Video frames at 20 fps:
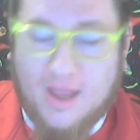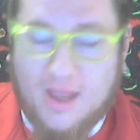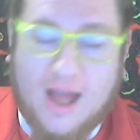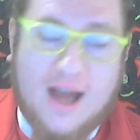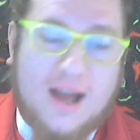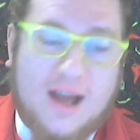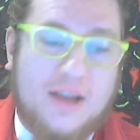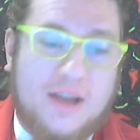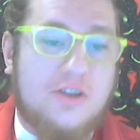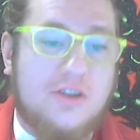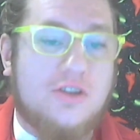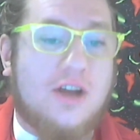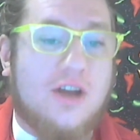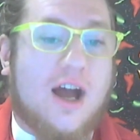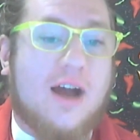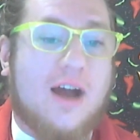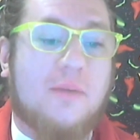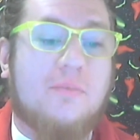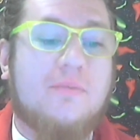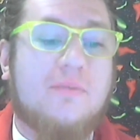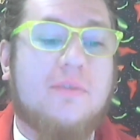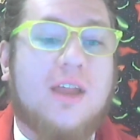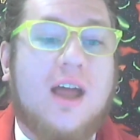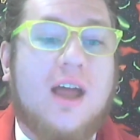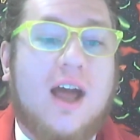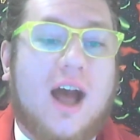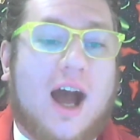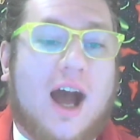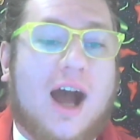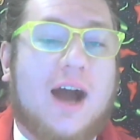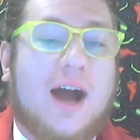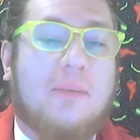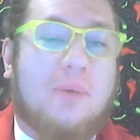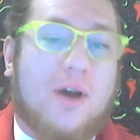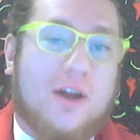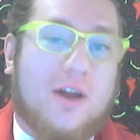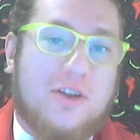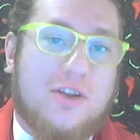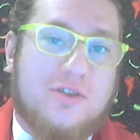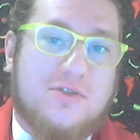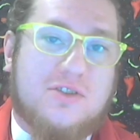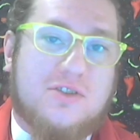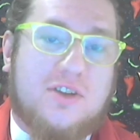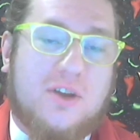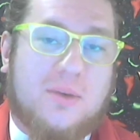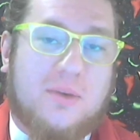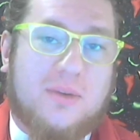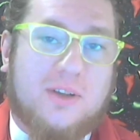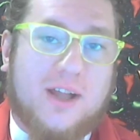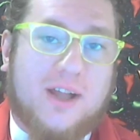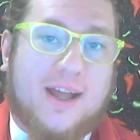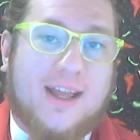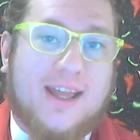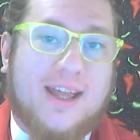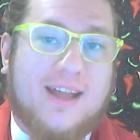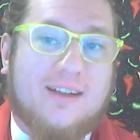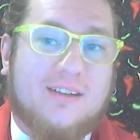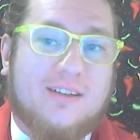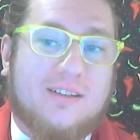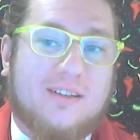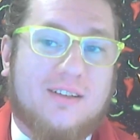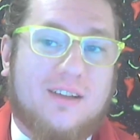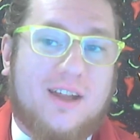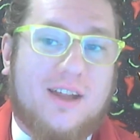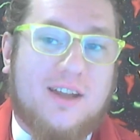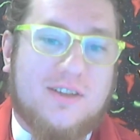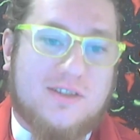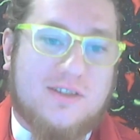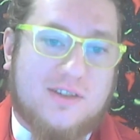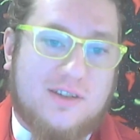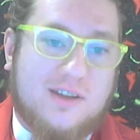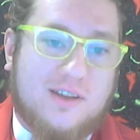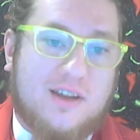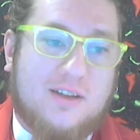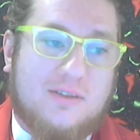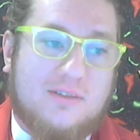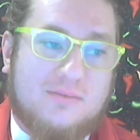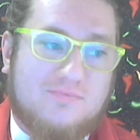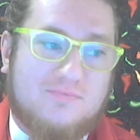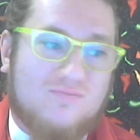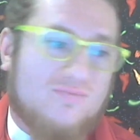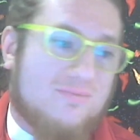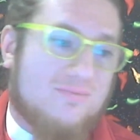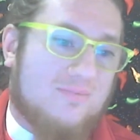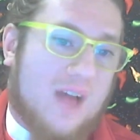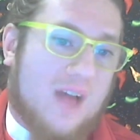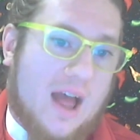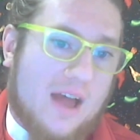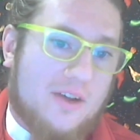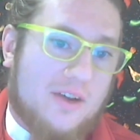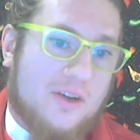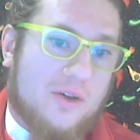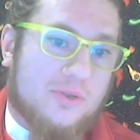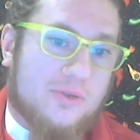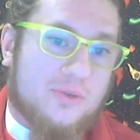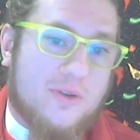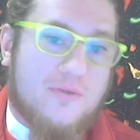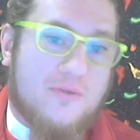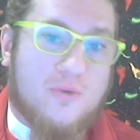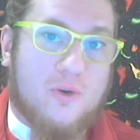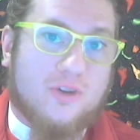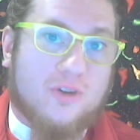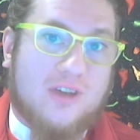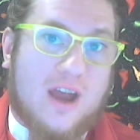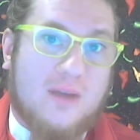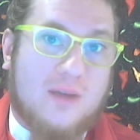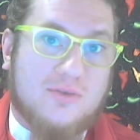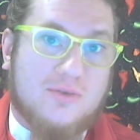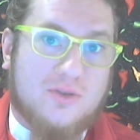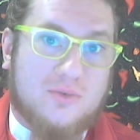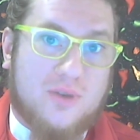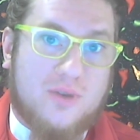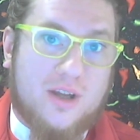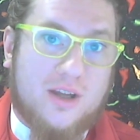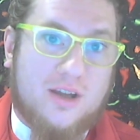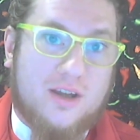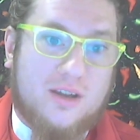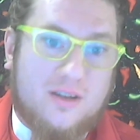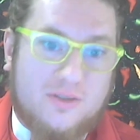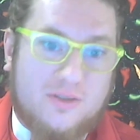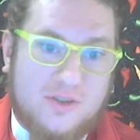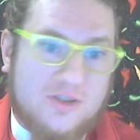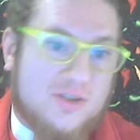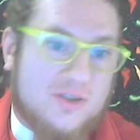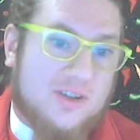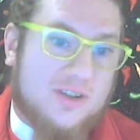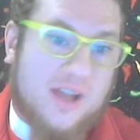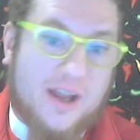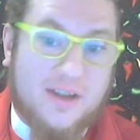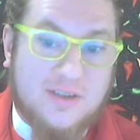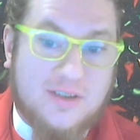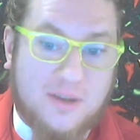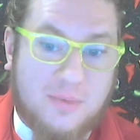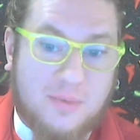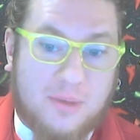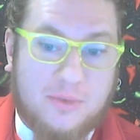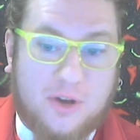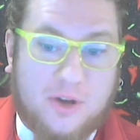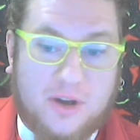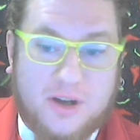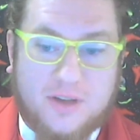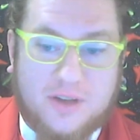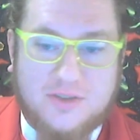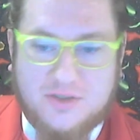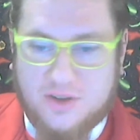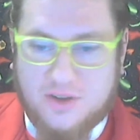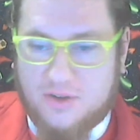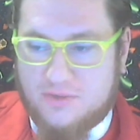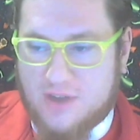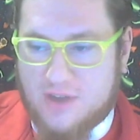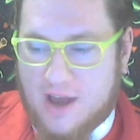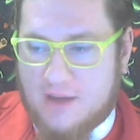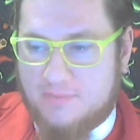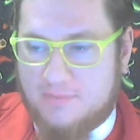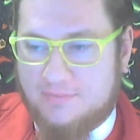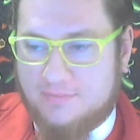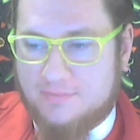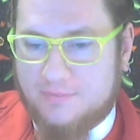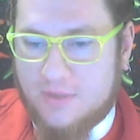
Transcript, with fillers: I use I I probably use cumin like at least I don't know three four times a week, just in like something I'm cooking on the stove top.